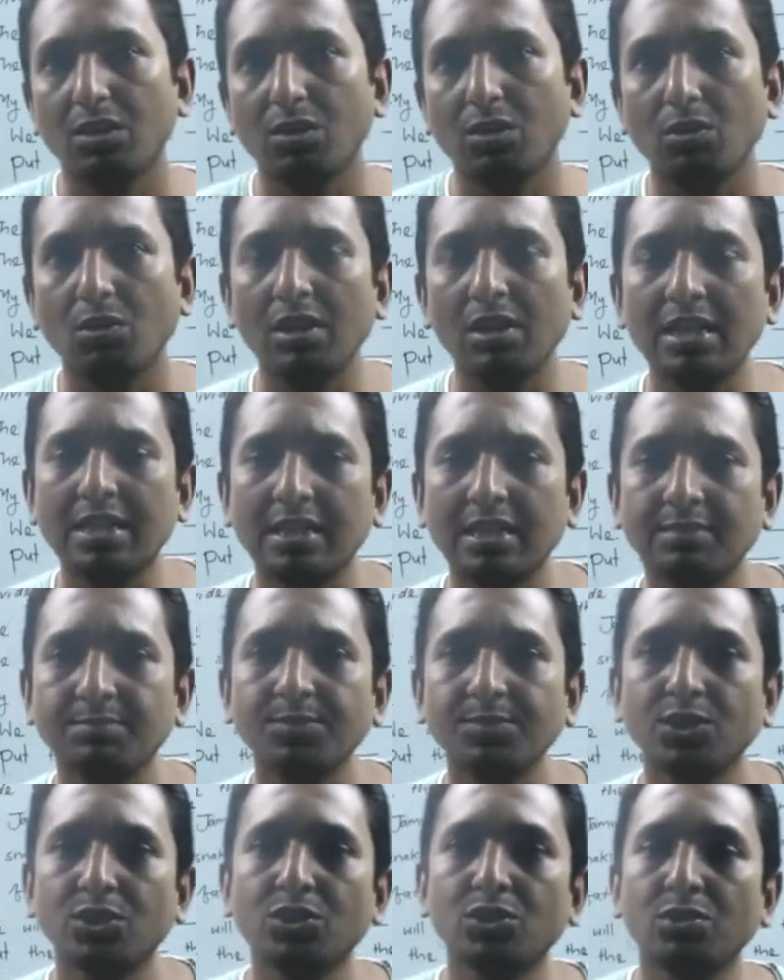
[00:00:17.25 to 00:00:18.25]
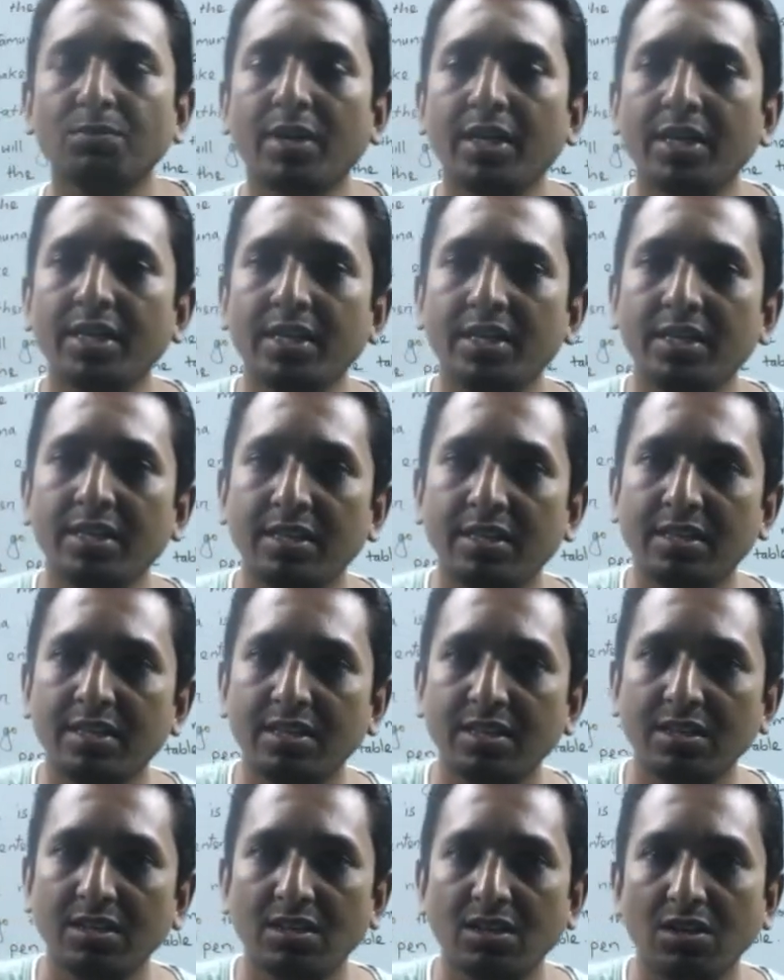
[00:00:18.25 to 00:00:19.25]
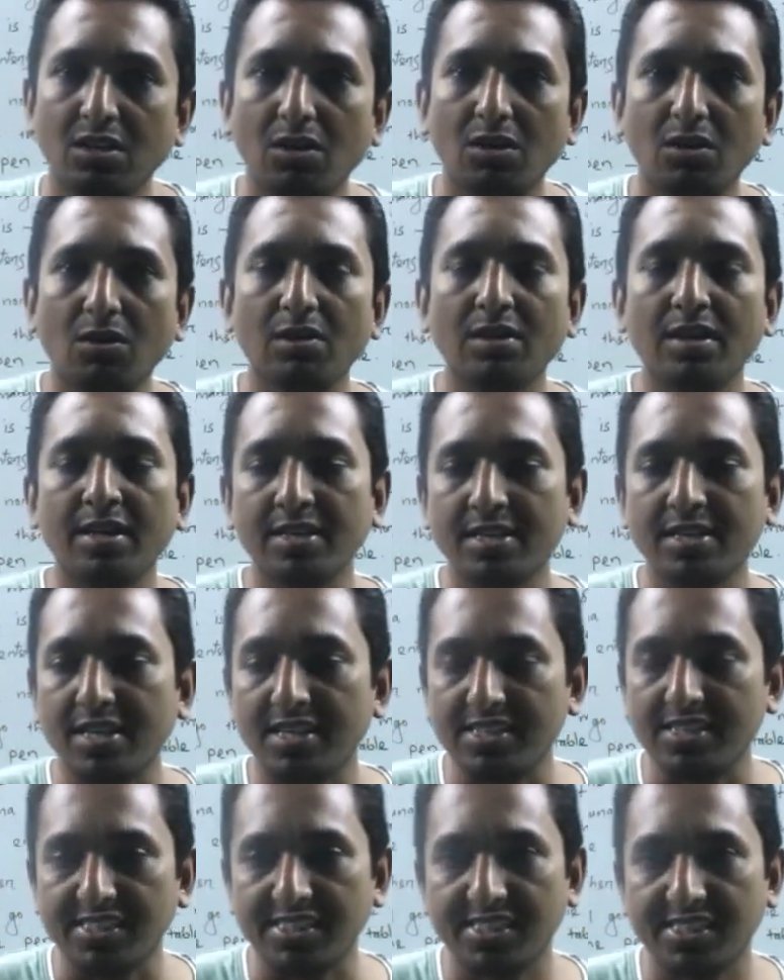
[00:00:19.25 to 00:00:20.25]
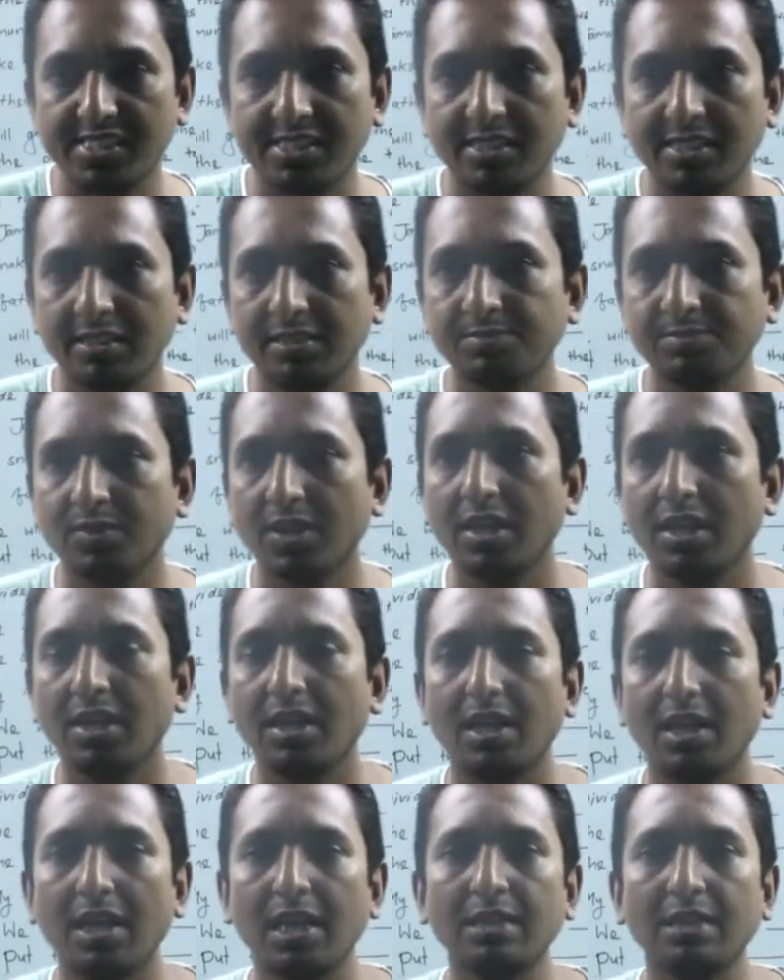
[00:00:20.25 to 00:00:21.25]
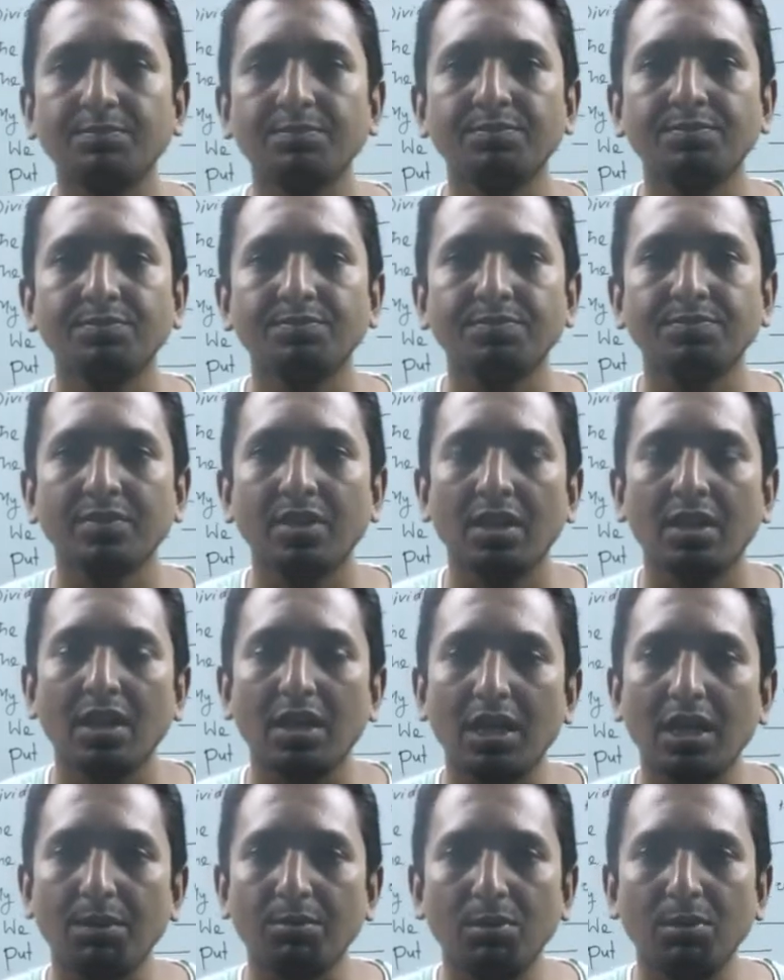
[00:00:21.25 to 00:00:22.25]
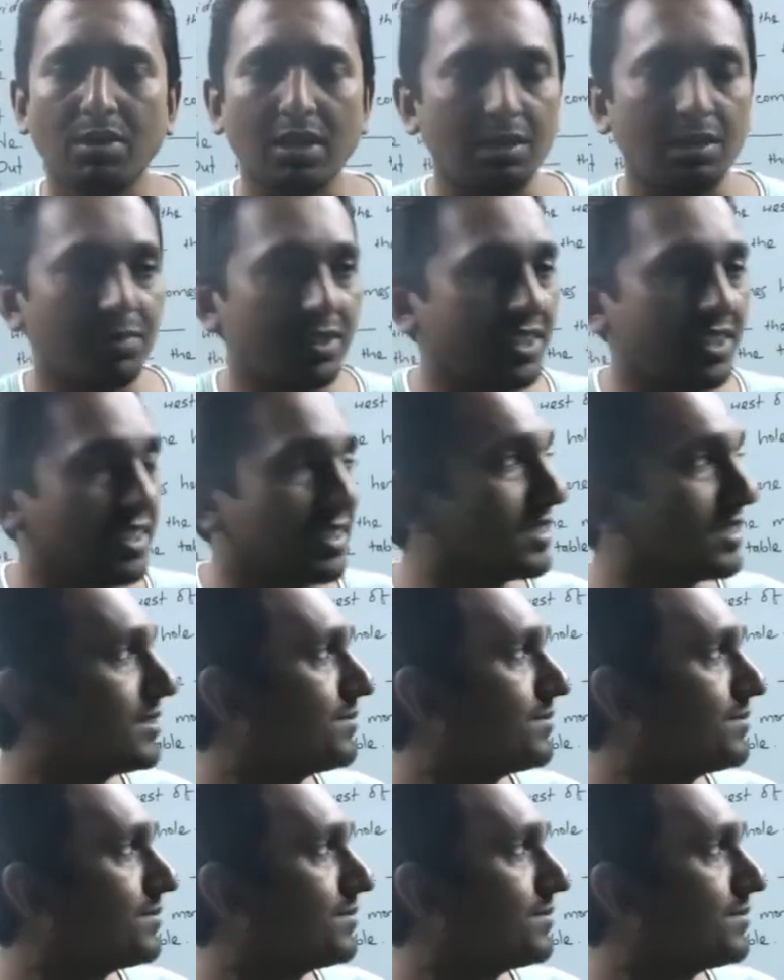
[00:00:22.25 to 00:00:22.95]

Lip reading: Welcome to my online class. I am Abul Kalam Azad.